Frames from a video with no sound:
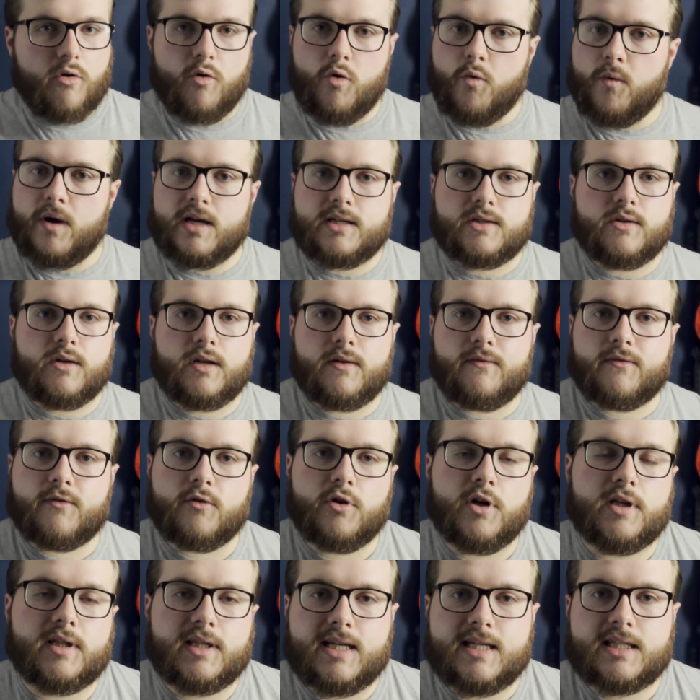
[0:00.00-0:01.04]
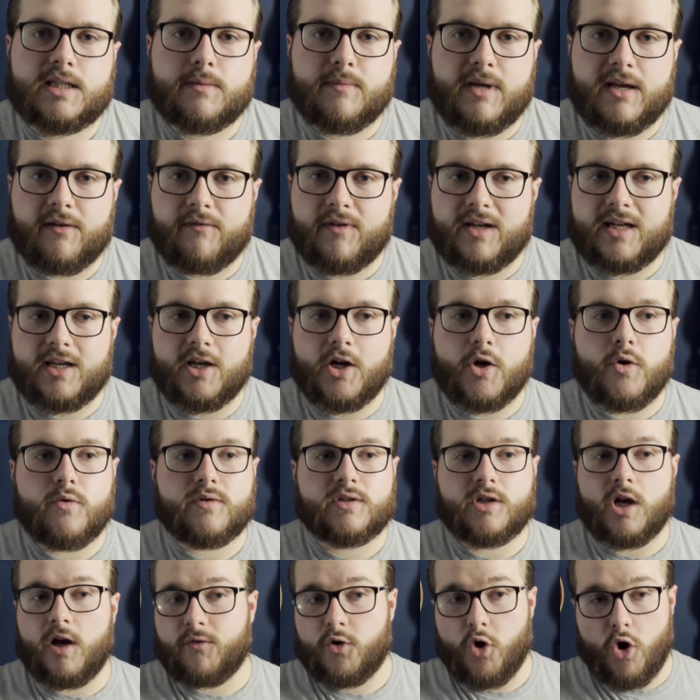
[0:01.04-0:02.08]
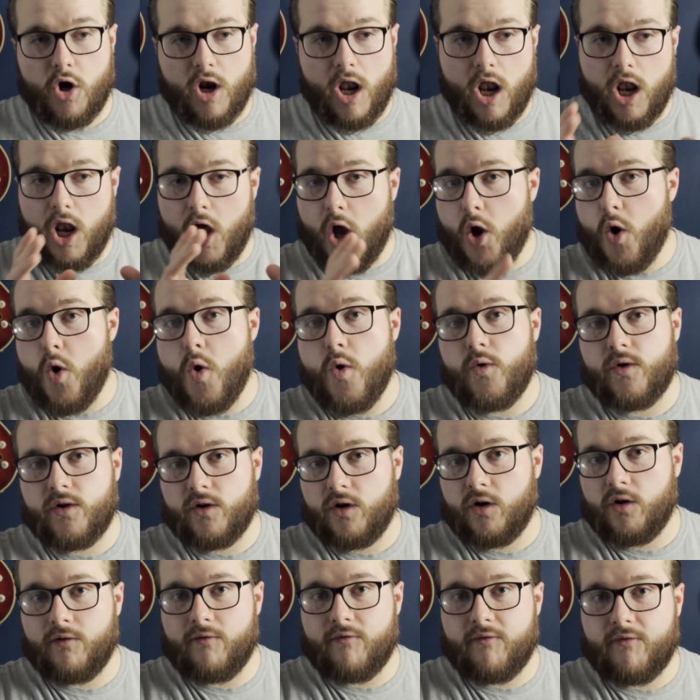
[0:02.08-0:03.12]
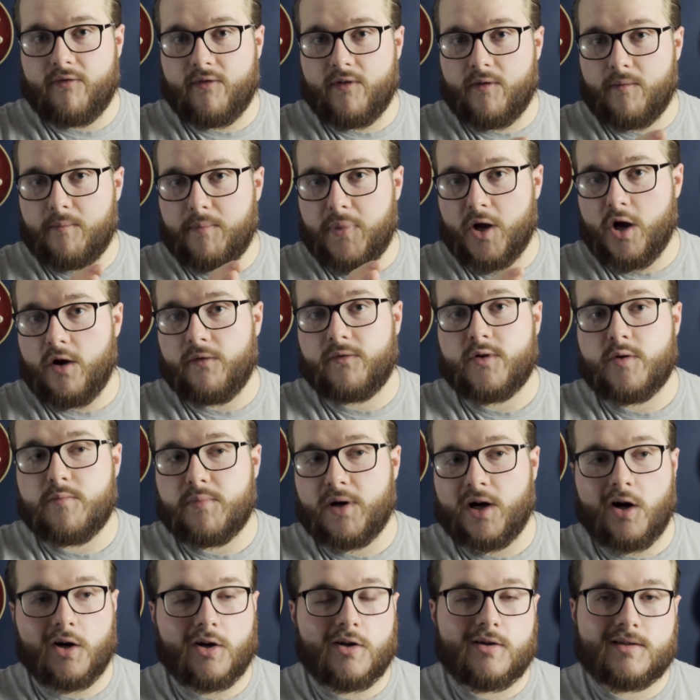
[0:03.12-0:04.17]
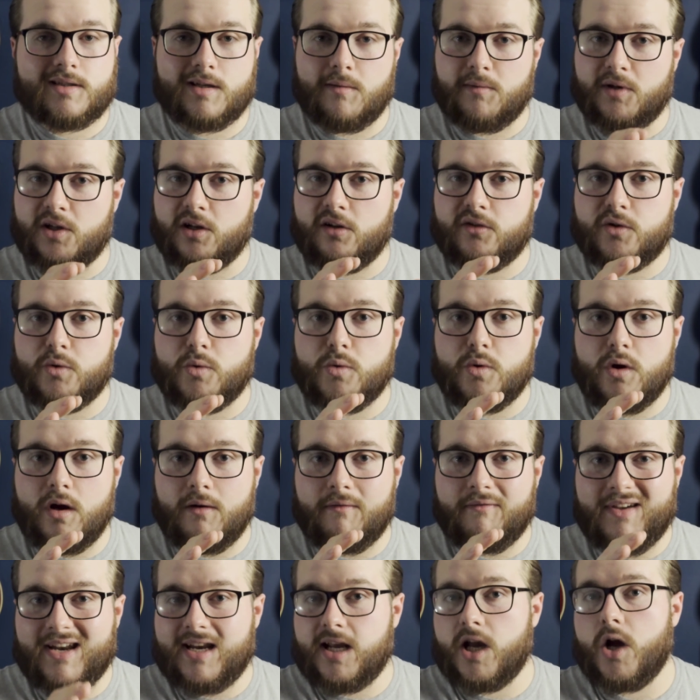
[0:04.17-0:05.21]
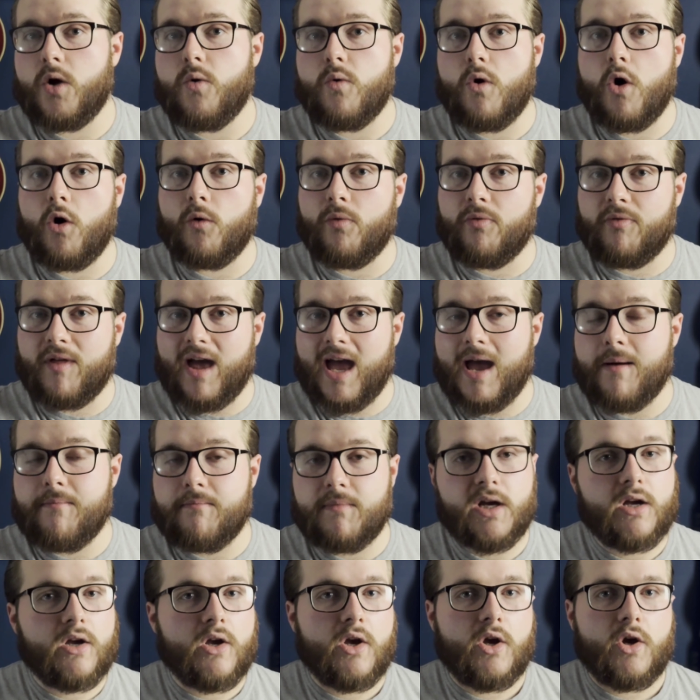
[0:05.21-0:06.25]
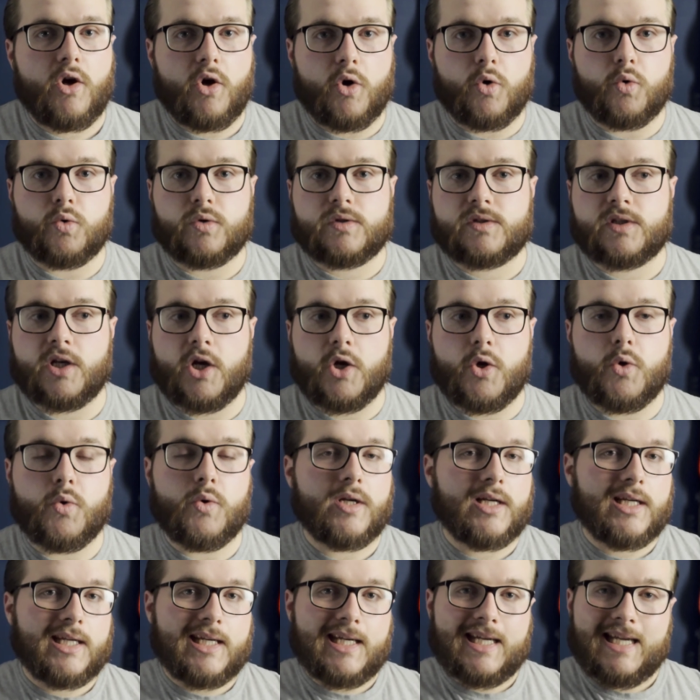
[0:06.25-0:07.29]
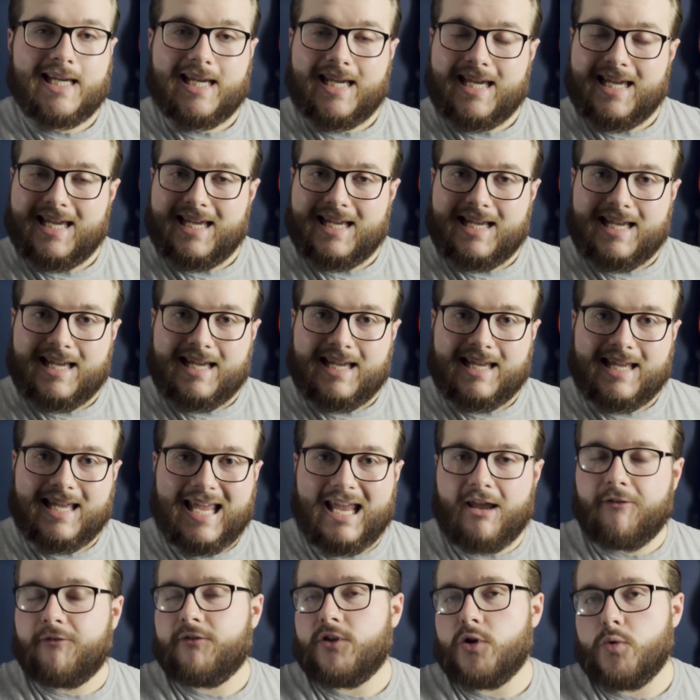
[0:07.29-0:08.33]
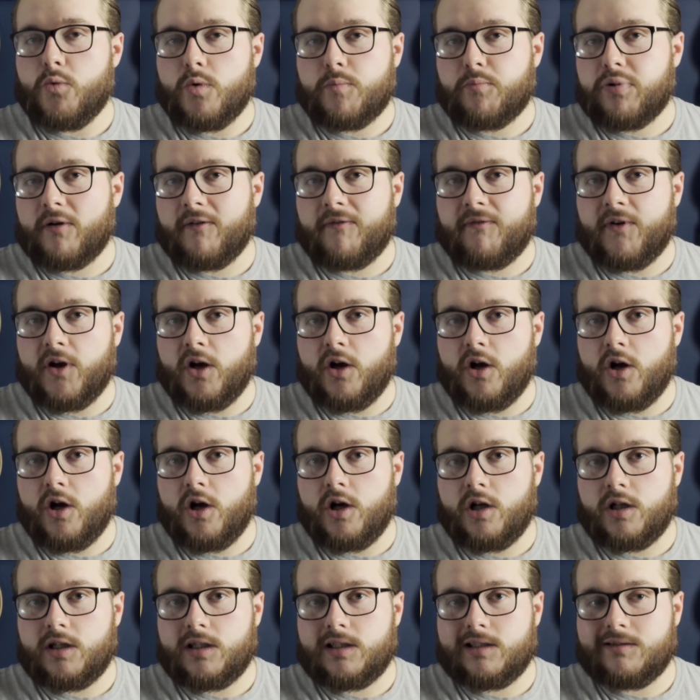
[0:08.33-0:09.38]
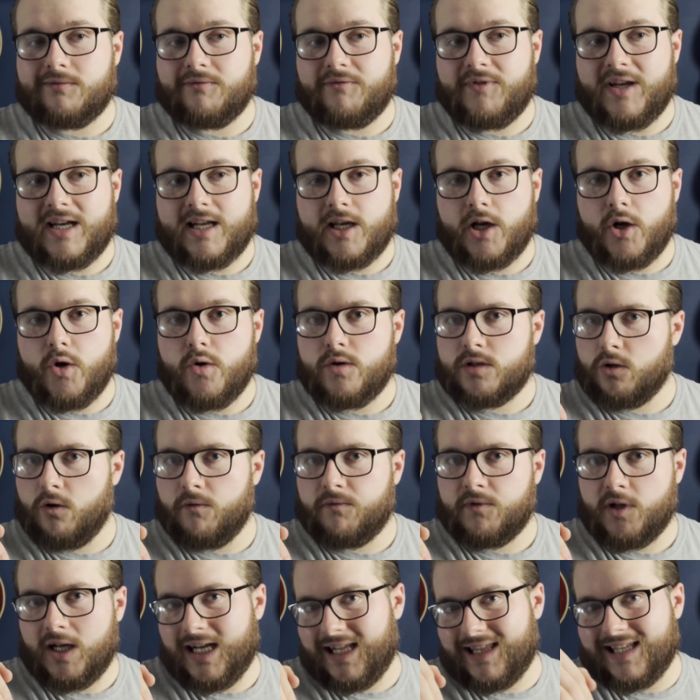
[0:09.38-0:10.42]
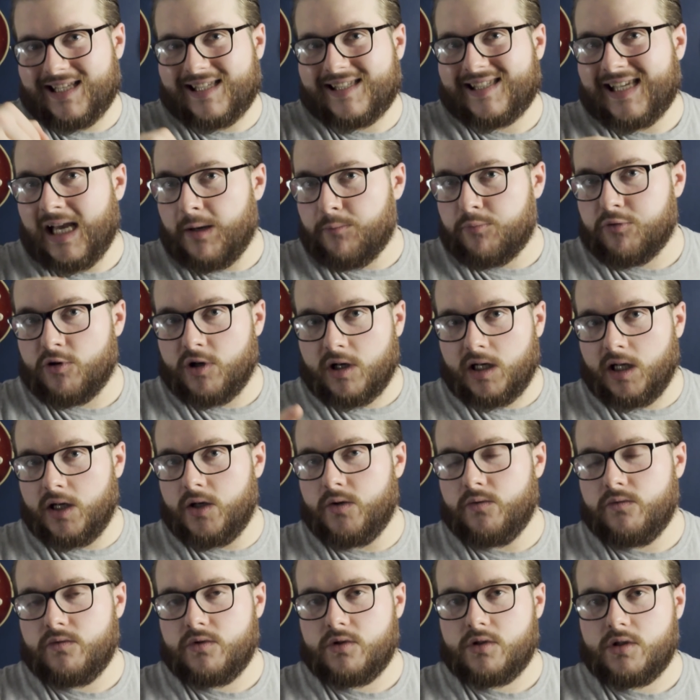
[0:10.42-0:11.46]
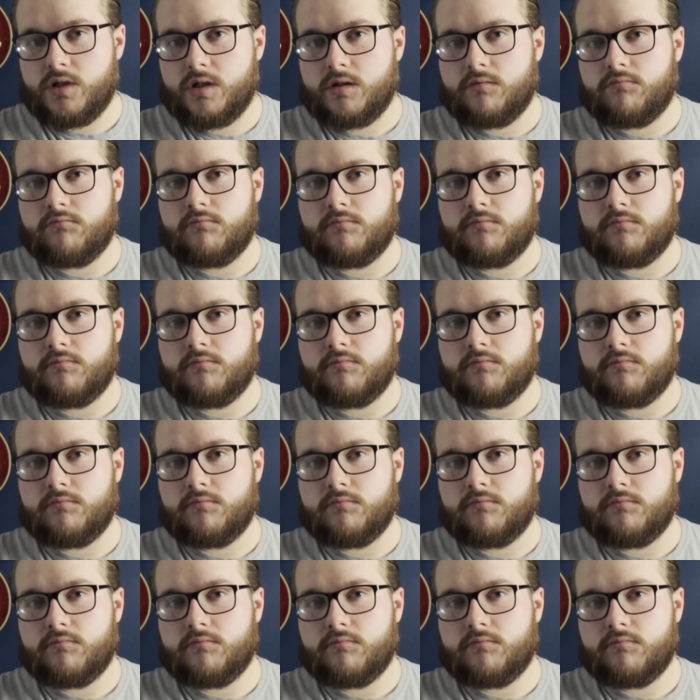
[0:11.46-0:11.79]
Always looking for ideas to make videos. I've got a load of perfume parlours. I'm going to do a video on them. Also, if you would prefer videos of like the separate clones,